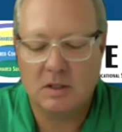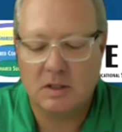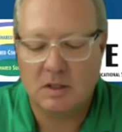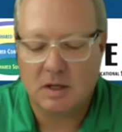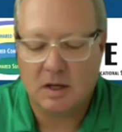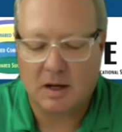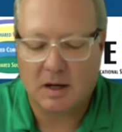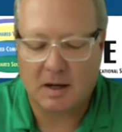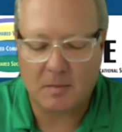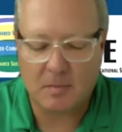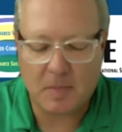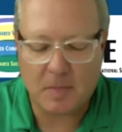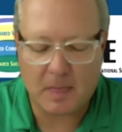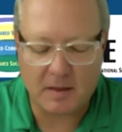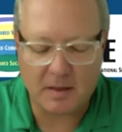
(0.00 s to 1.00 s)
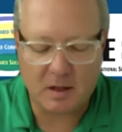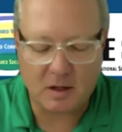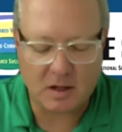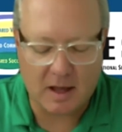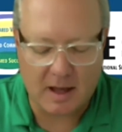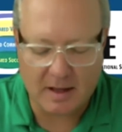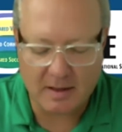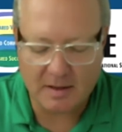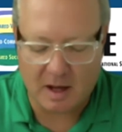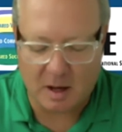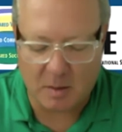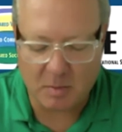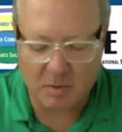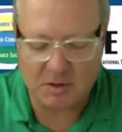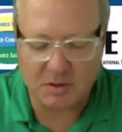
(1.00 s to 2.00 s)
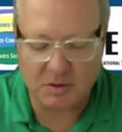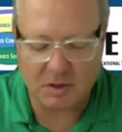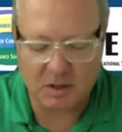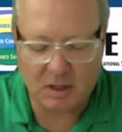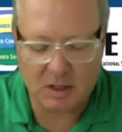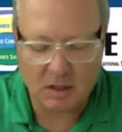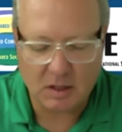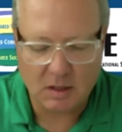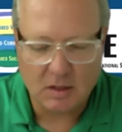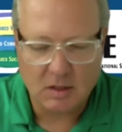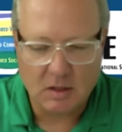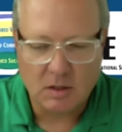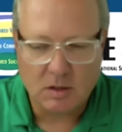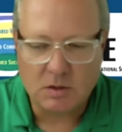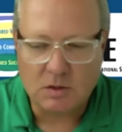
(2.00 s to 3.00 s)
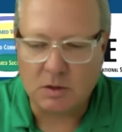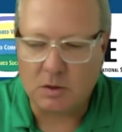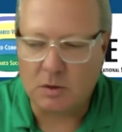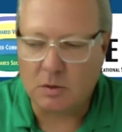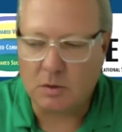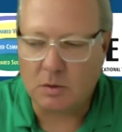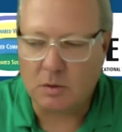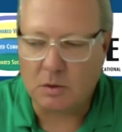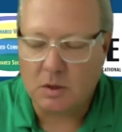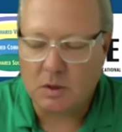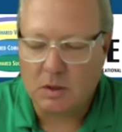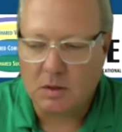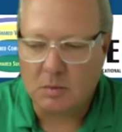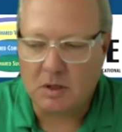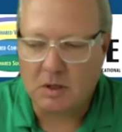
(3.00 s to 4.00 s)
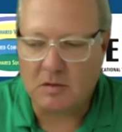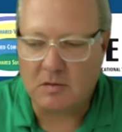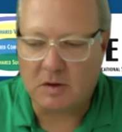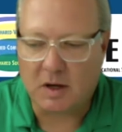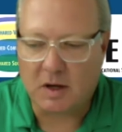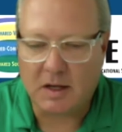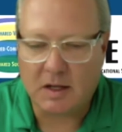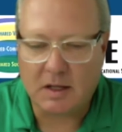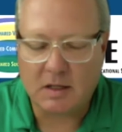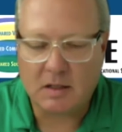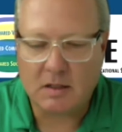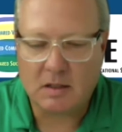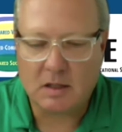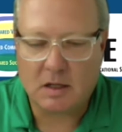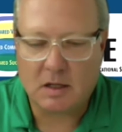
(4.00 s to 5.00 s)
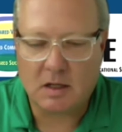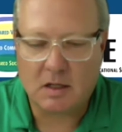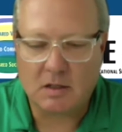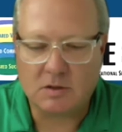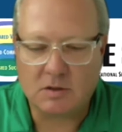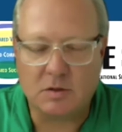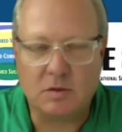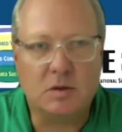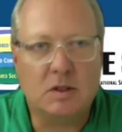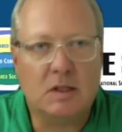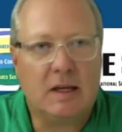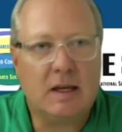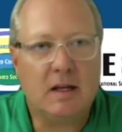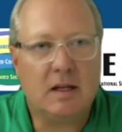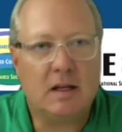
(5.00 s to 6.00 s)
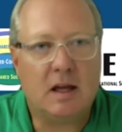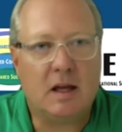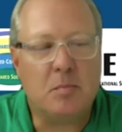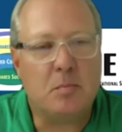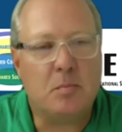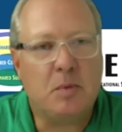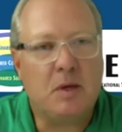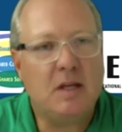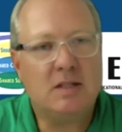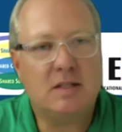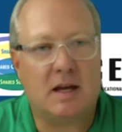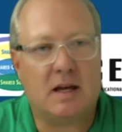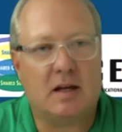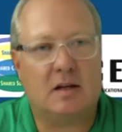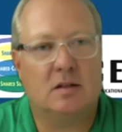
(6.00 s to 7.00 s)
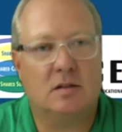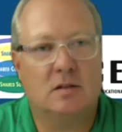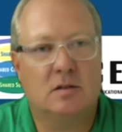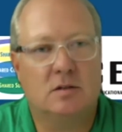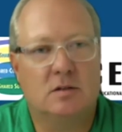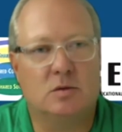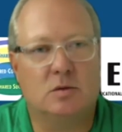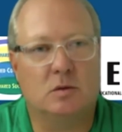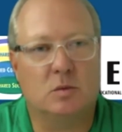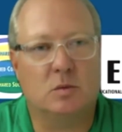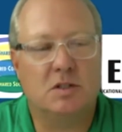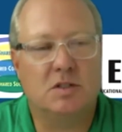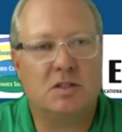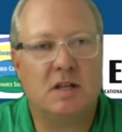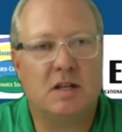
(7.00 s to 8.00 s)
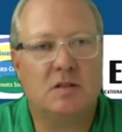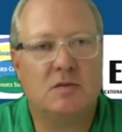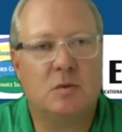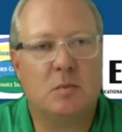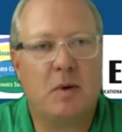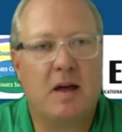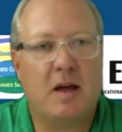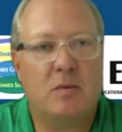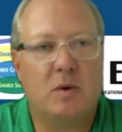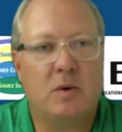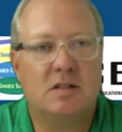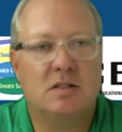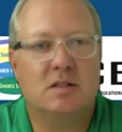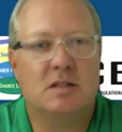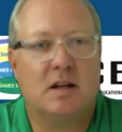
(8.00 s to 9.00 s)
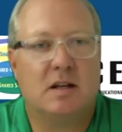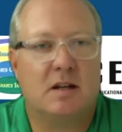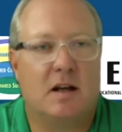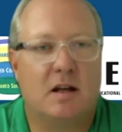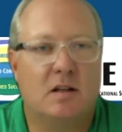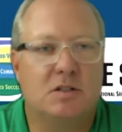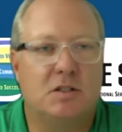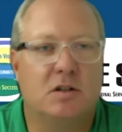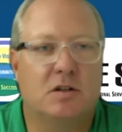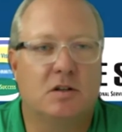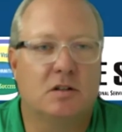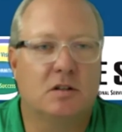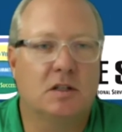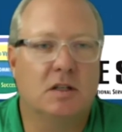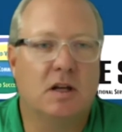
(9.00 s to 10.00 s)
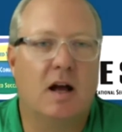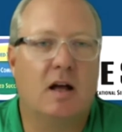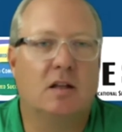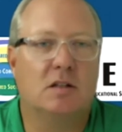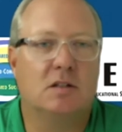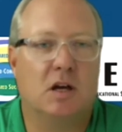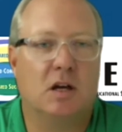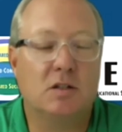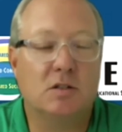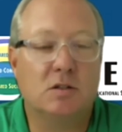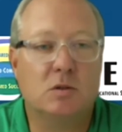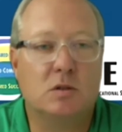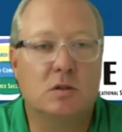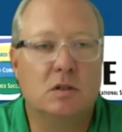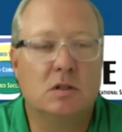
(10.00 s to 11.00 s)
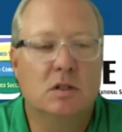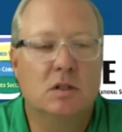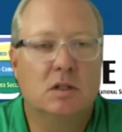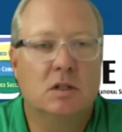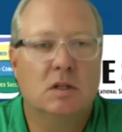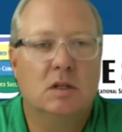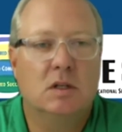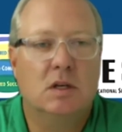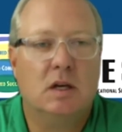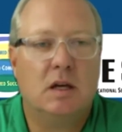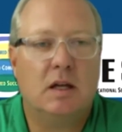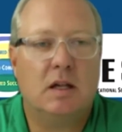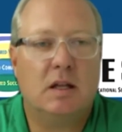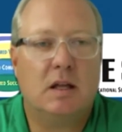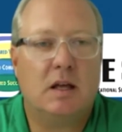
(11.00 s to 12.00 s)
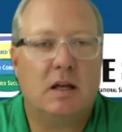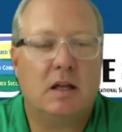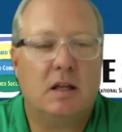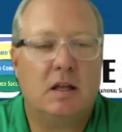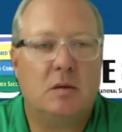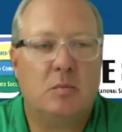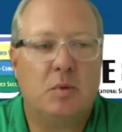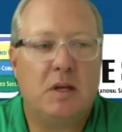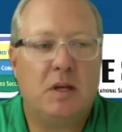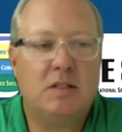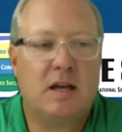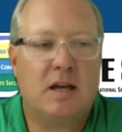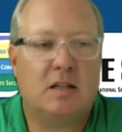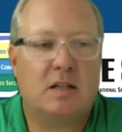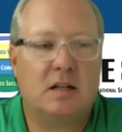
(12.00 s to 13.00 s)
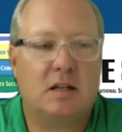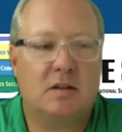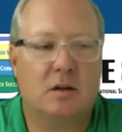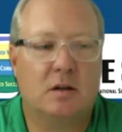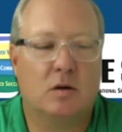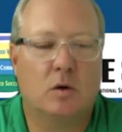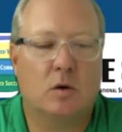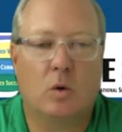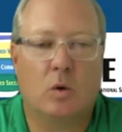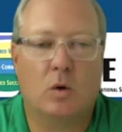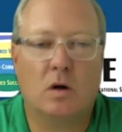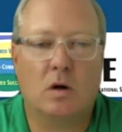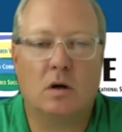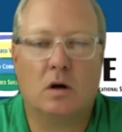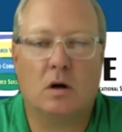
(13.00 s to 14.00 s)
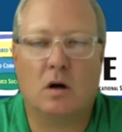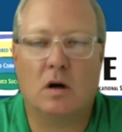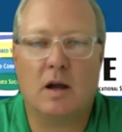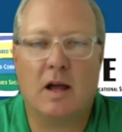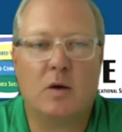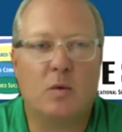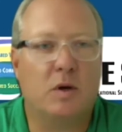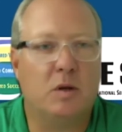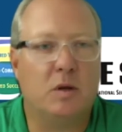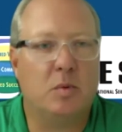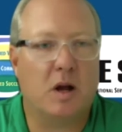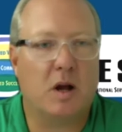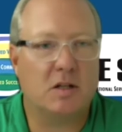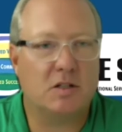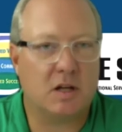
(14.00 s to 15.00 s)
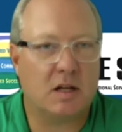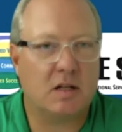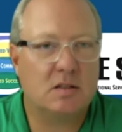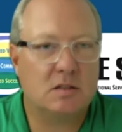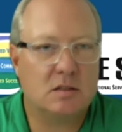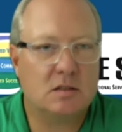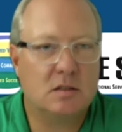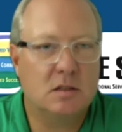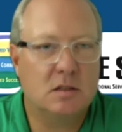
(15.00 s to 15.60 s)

and then had the opportunity to be invited to lead a PTECH school, which stands for Pathways in Technology Early College High School. And PTECHs at their core are equity projects.